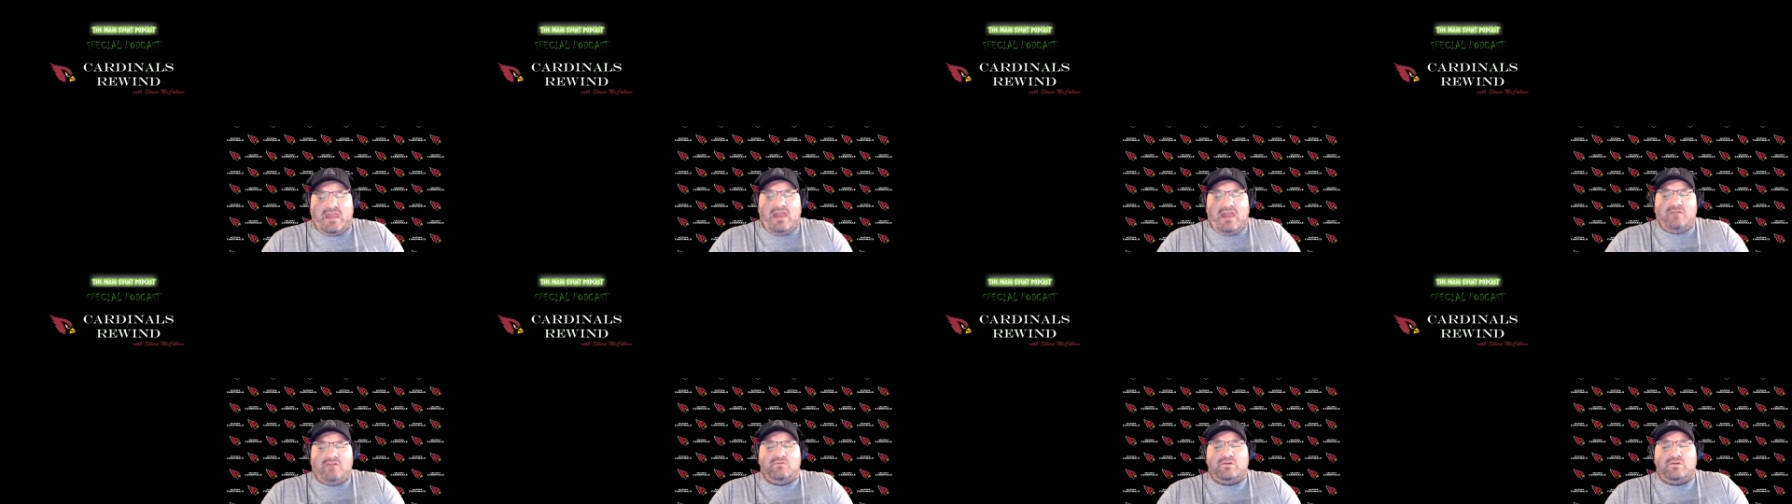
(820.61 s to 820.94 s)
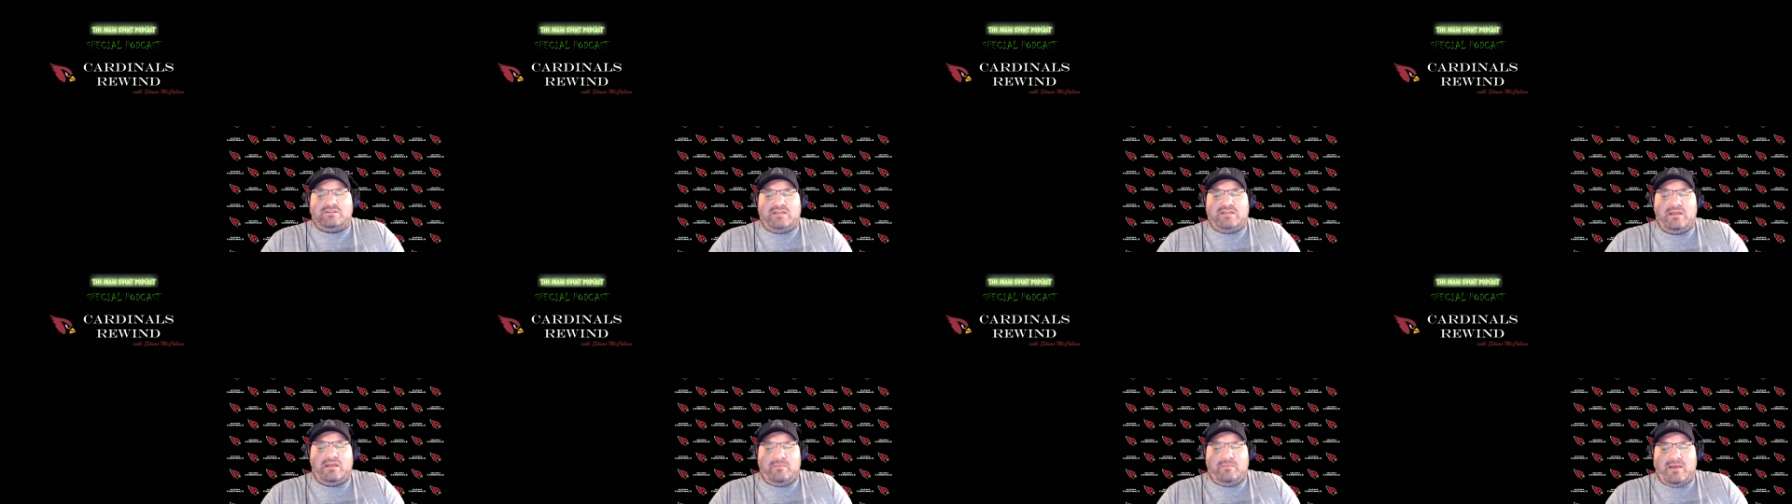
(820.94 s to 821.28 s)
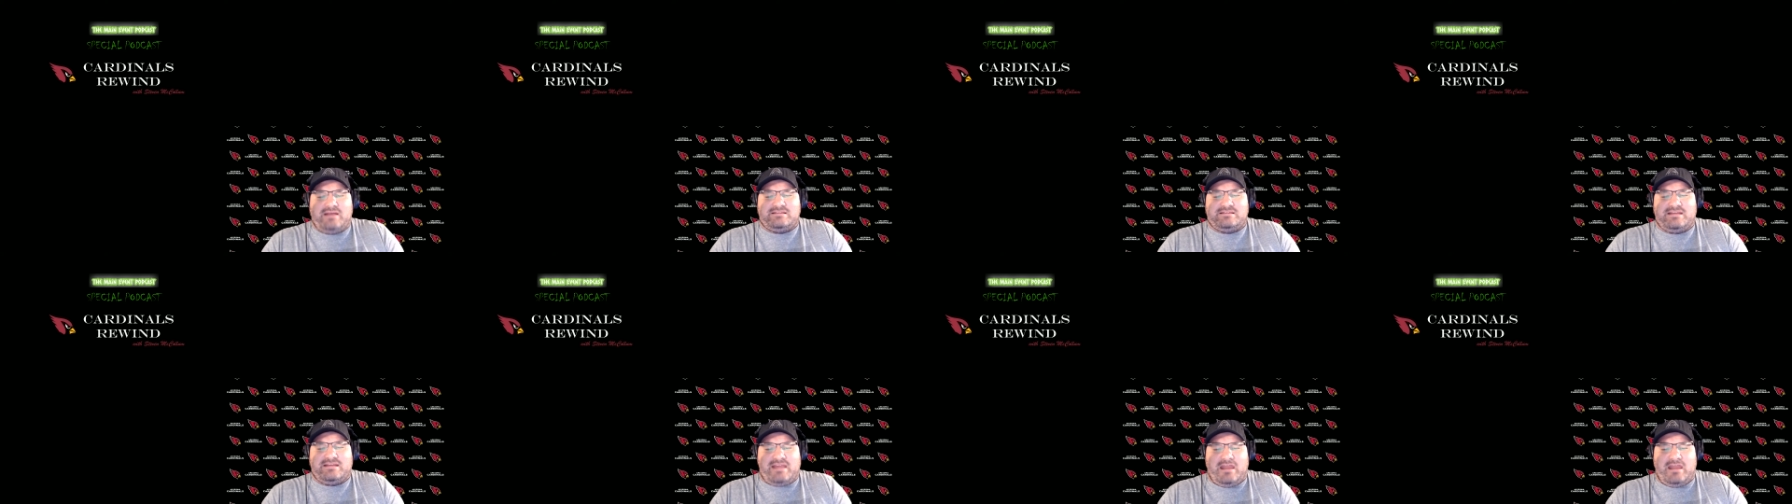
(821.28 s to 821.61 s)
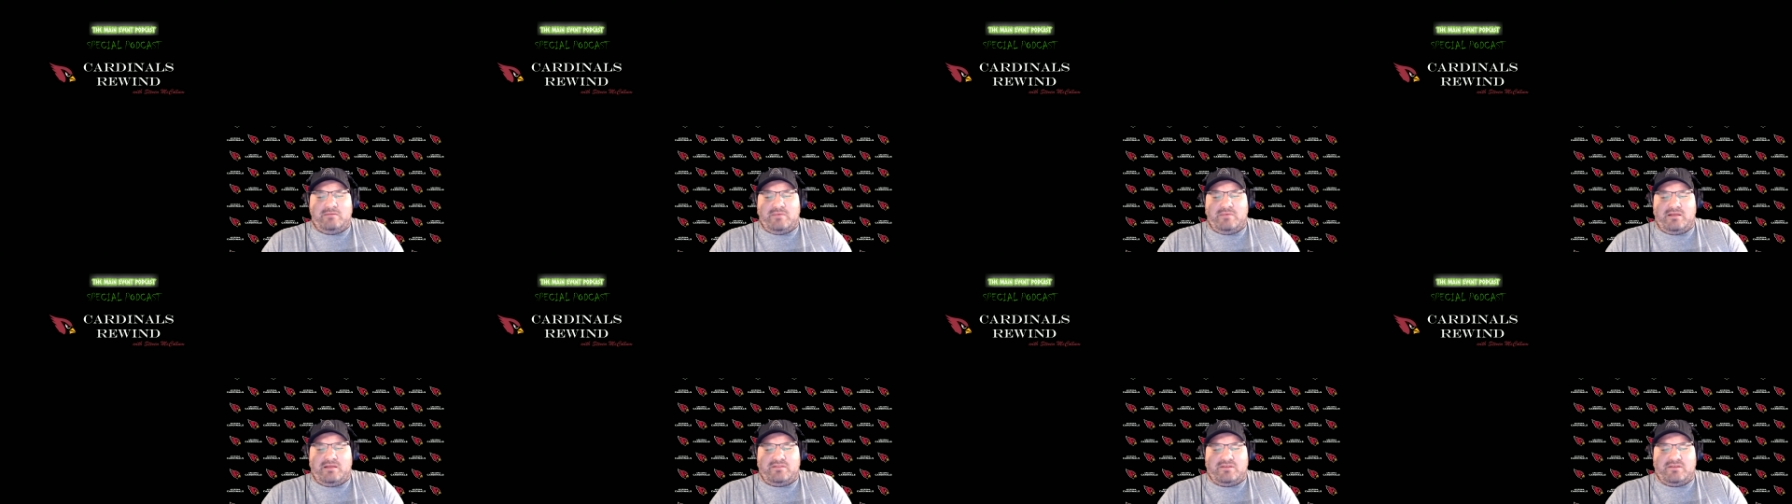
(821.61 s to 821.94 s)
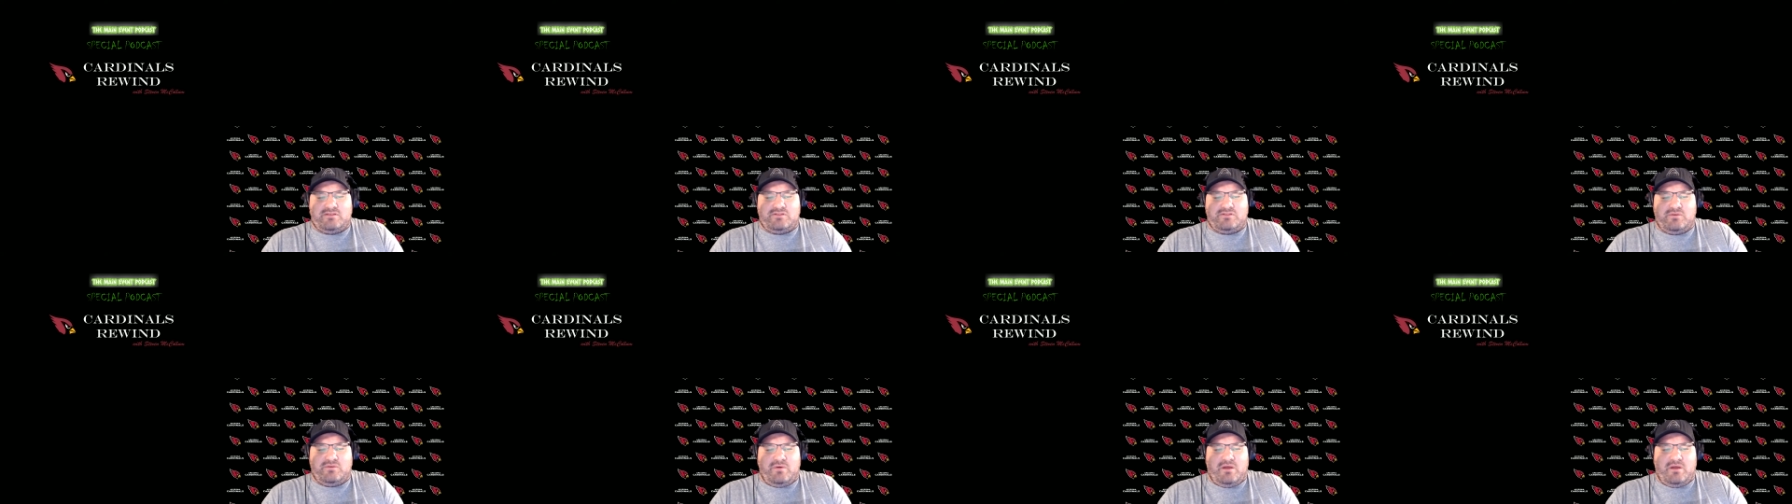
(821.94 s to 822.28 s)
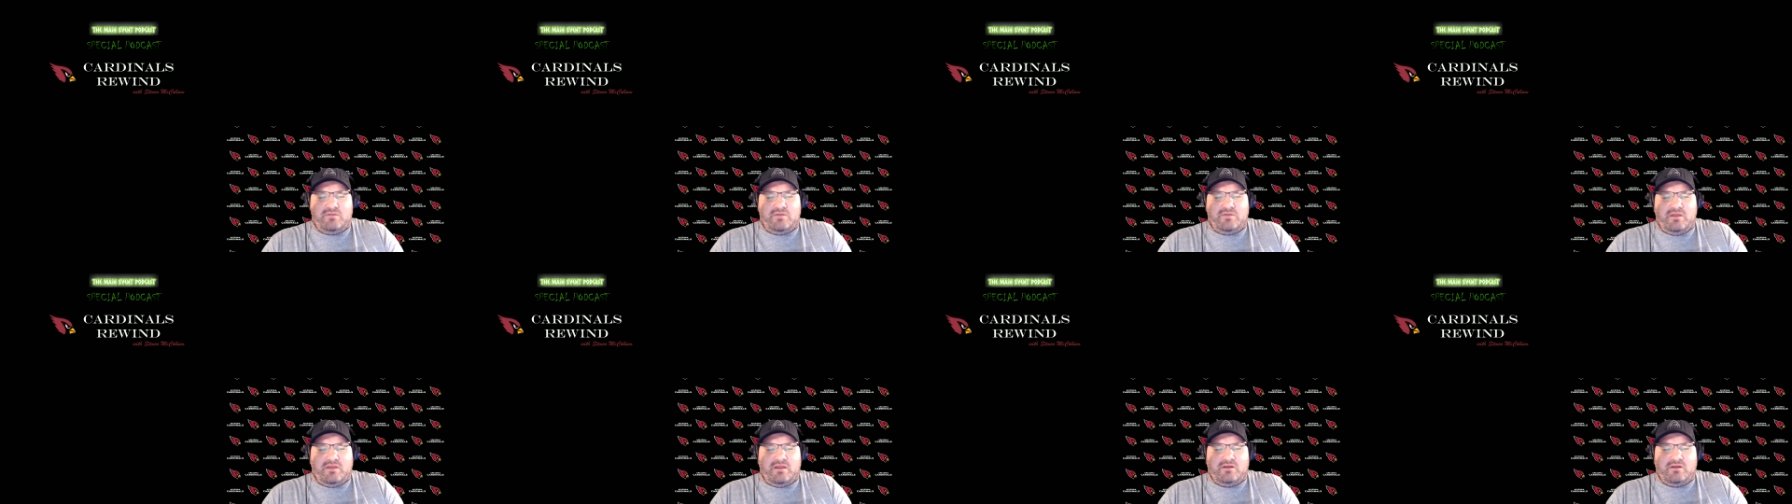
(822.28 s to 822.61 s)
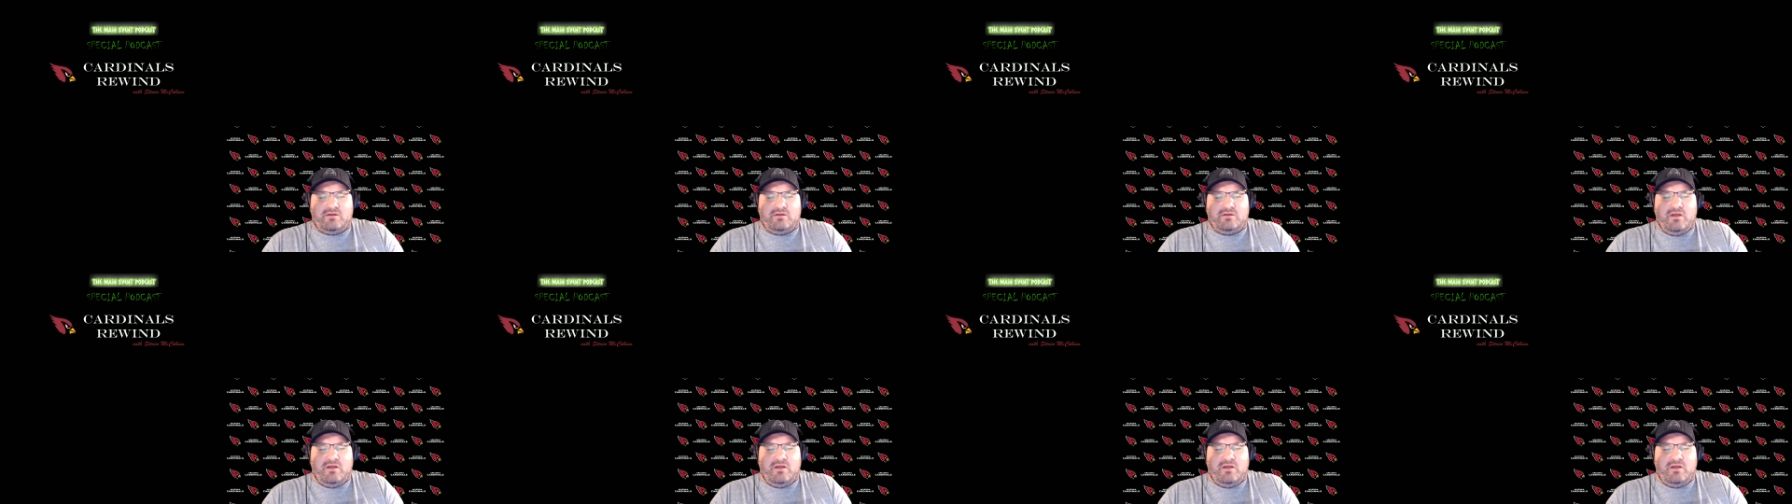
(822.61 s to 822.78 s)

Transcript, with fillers: Every team has a game like this throughout the year